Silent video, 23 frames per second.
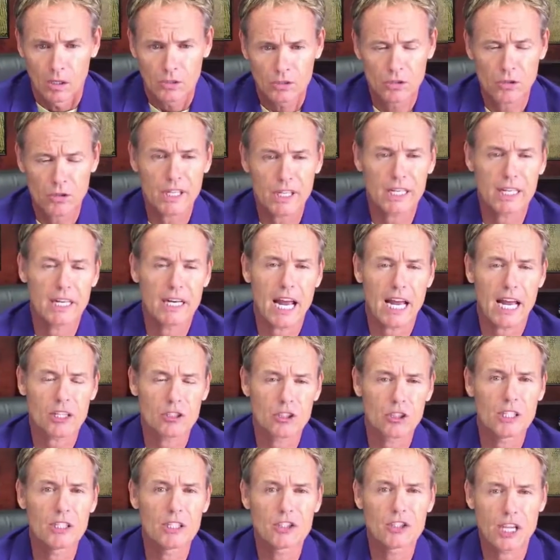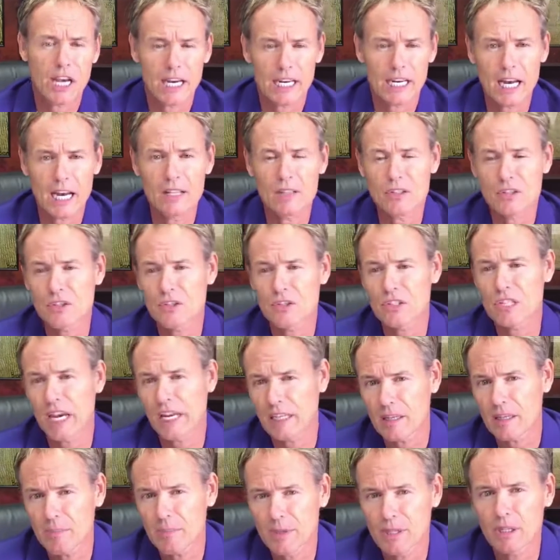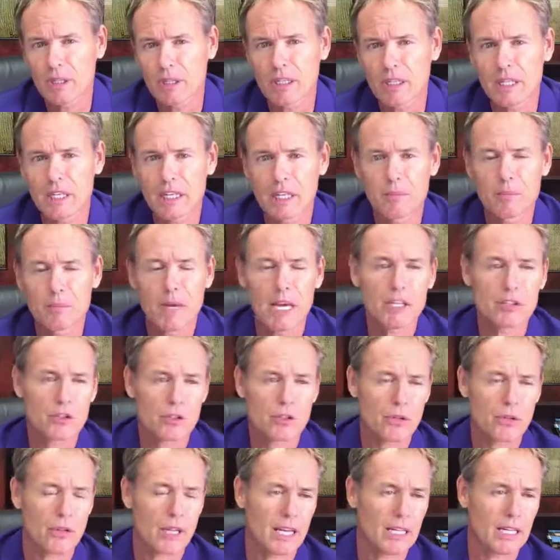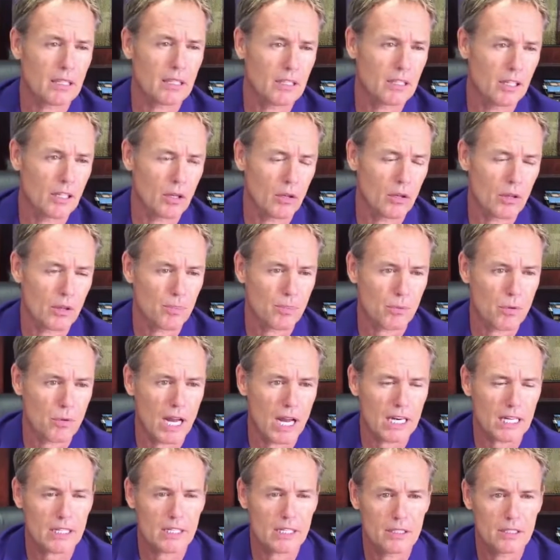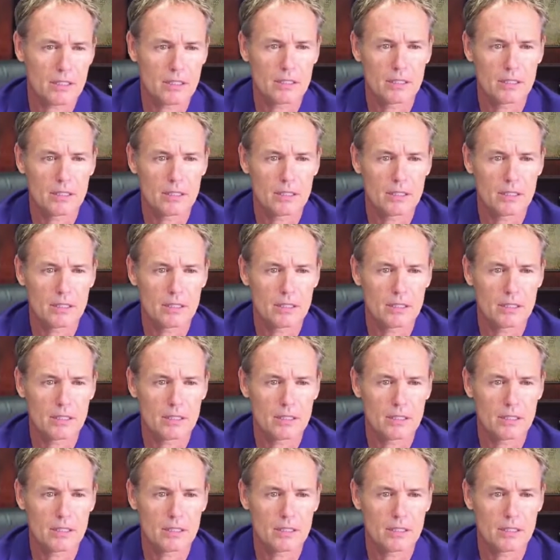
so they can actually check on sustainability and make sure that, the product